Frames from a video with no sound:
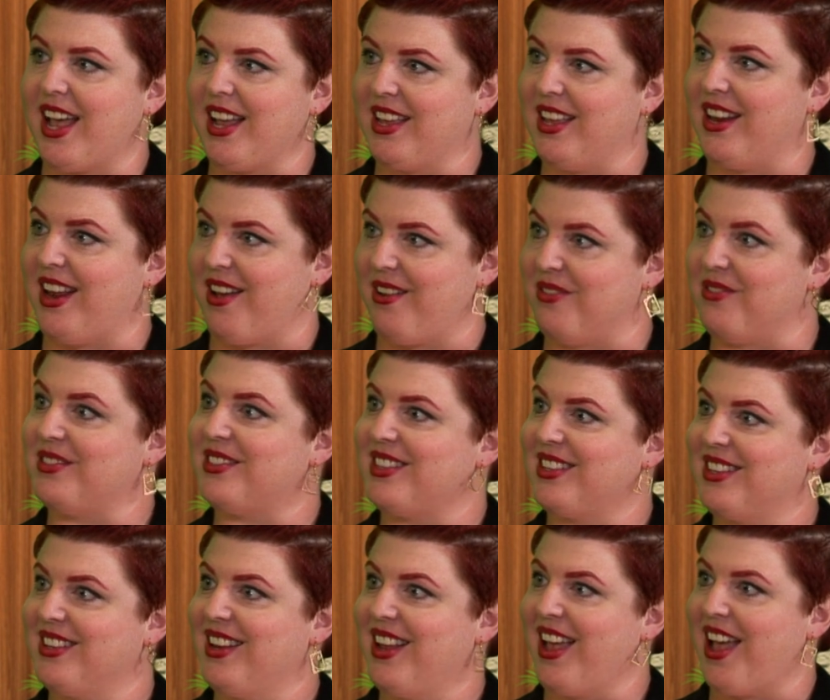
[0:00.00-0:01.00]
verbalize. it out
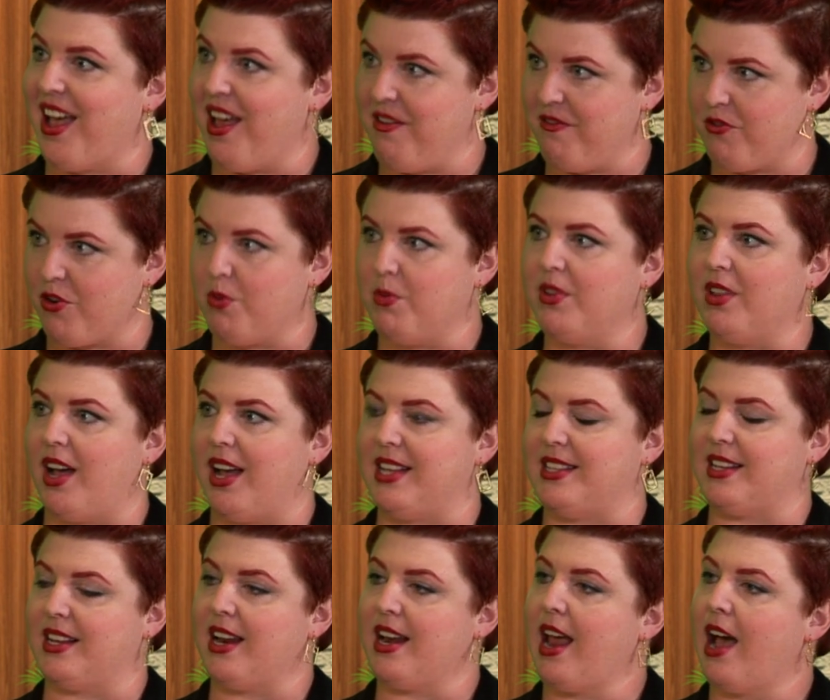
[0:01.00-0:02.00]
and verbalize
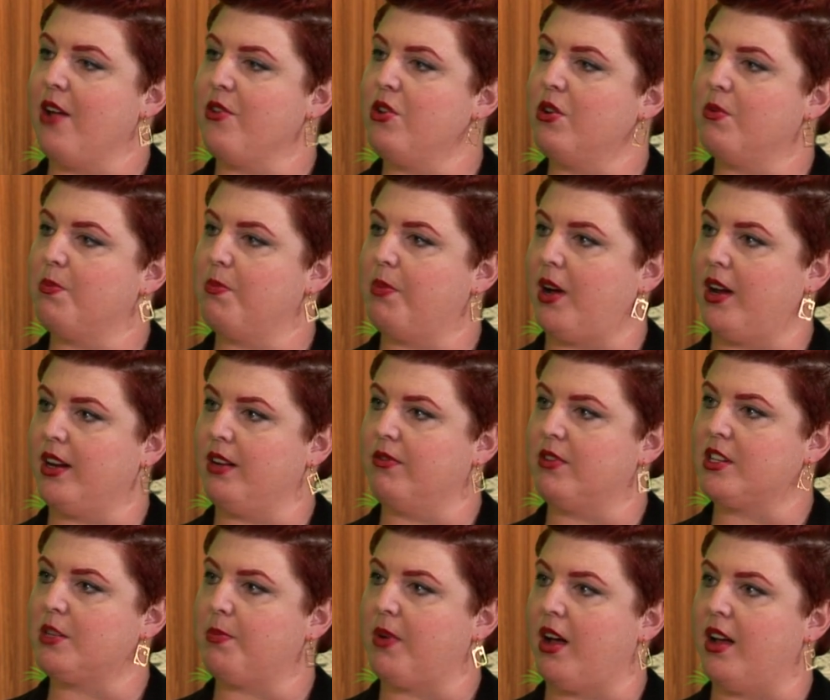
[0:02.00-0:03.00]
it. And how your body
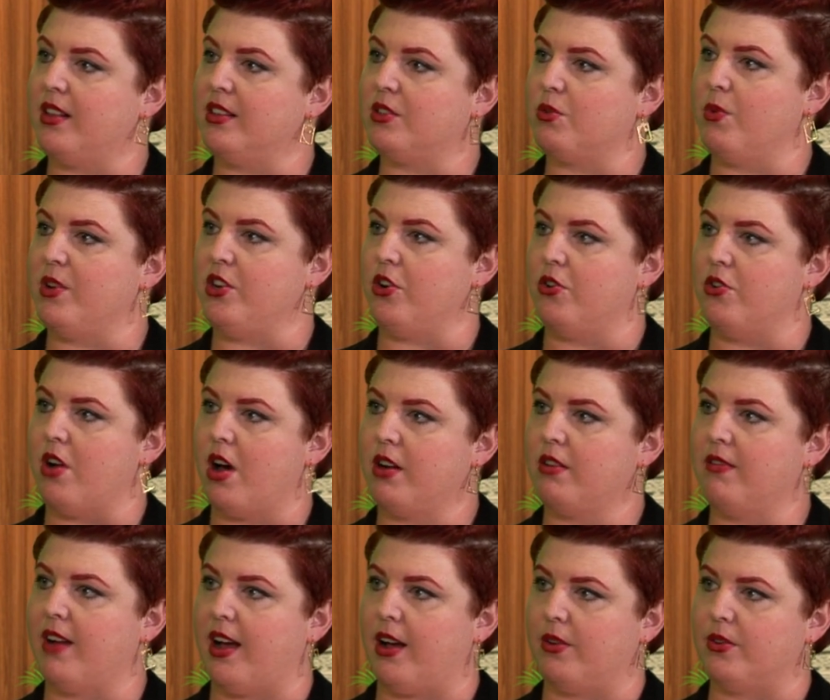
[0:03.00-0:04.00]
responds when you're not
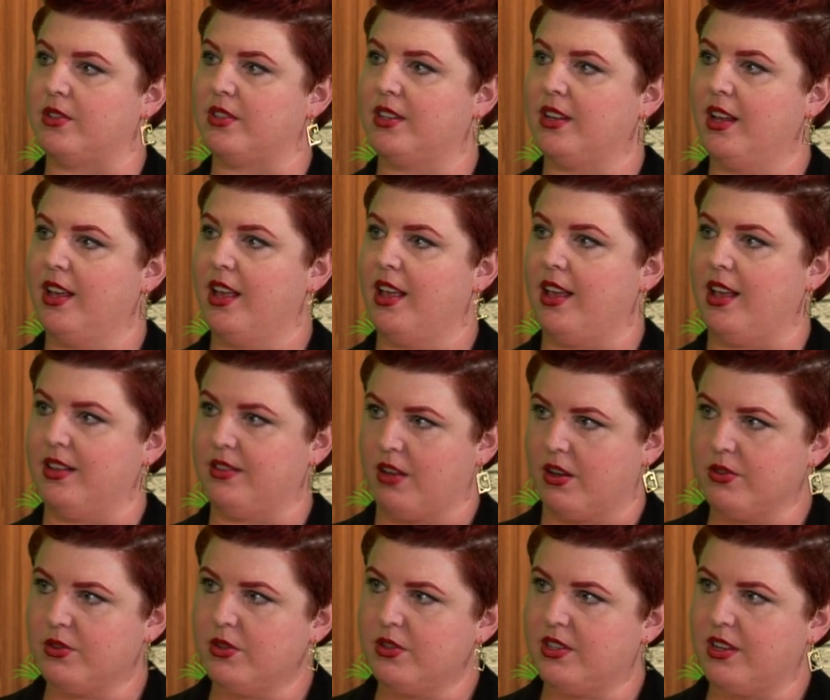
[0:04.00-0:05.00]
aroused is
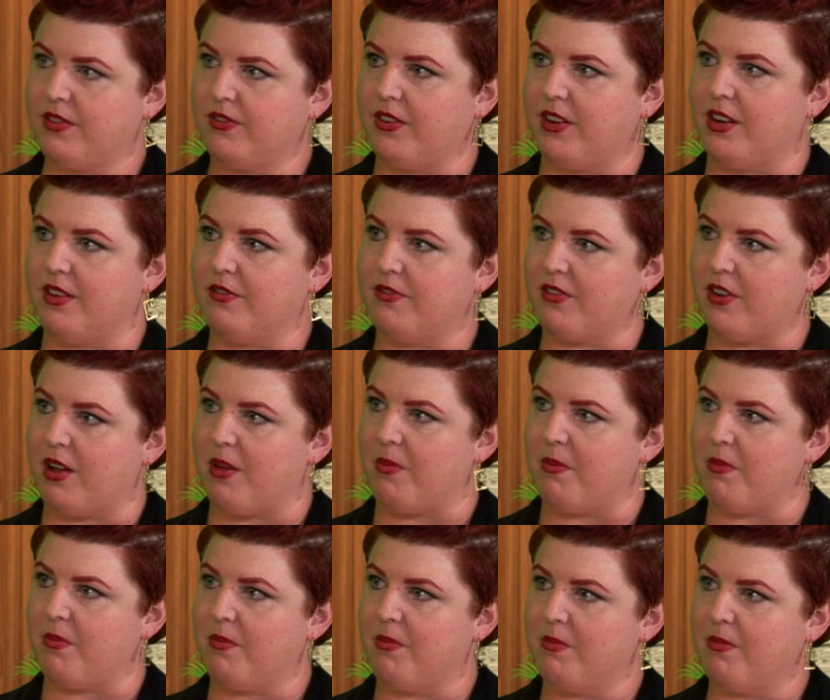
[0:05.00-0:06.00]
also different
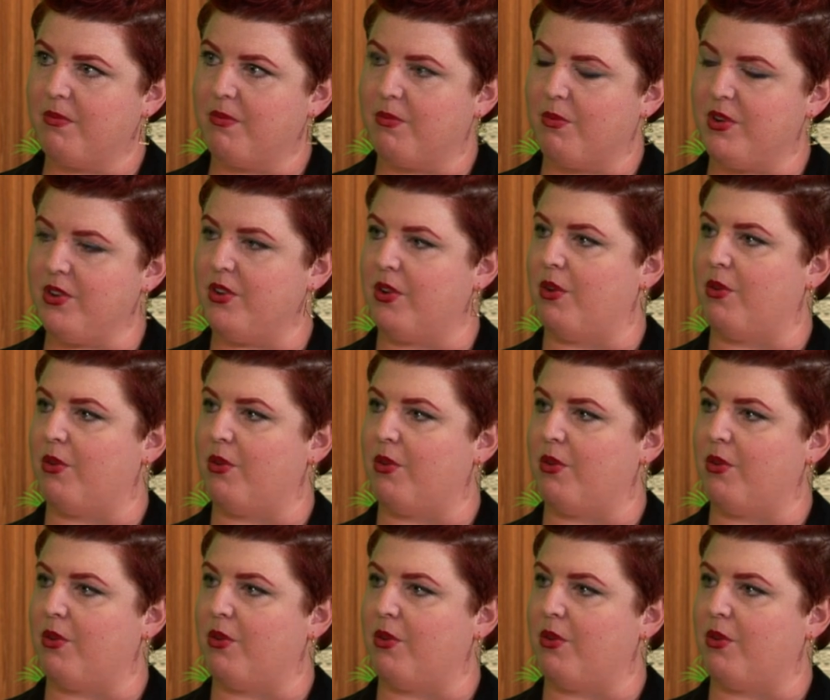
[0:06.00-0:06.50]
from when you're